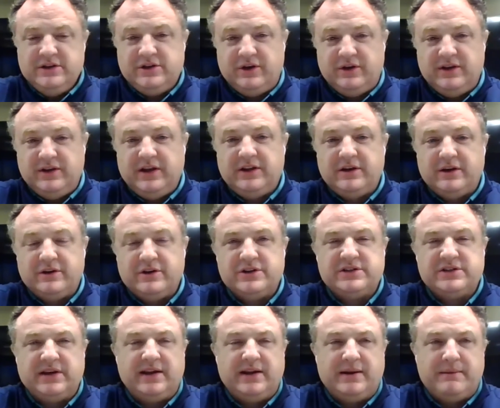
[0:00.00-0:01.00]
So you need to
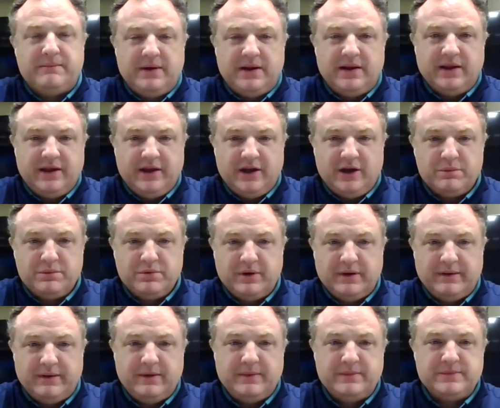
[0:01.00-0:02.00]
understand that Medicare
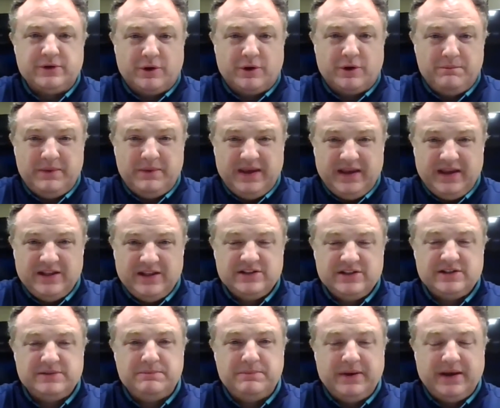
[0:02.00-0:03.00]
premiums are
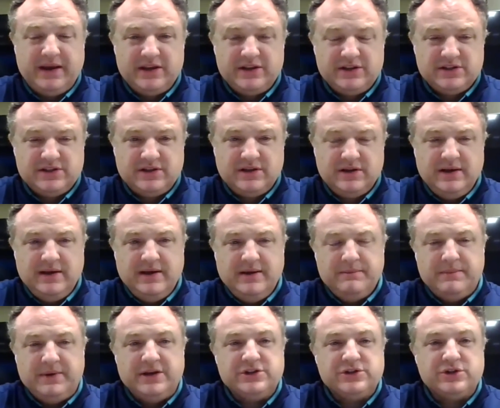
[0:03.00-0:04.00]
means-based,
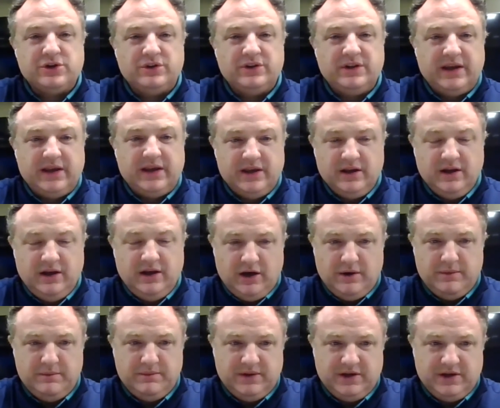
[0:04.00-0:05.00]
based on the
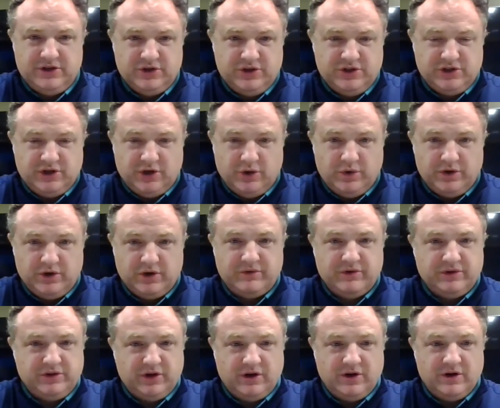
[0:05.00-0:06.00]
income that you show in your
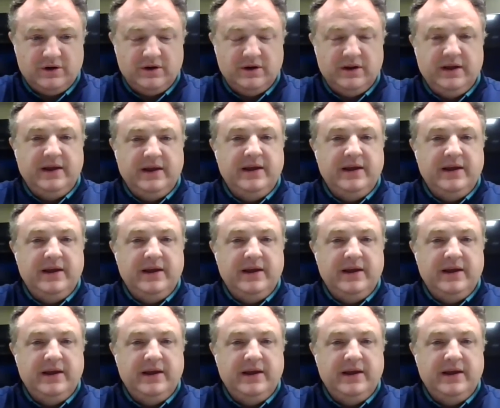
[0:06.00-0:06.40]
return.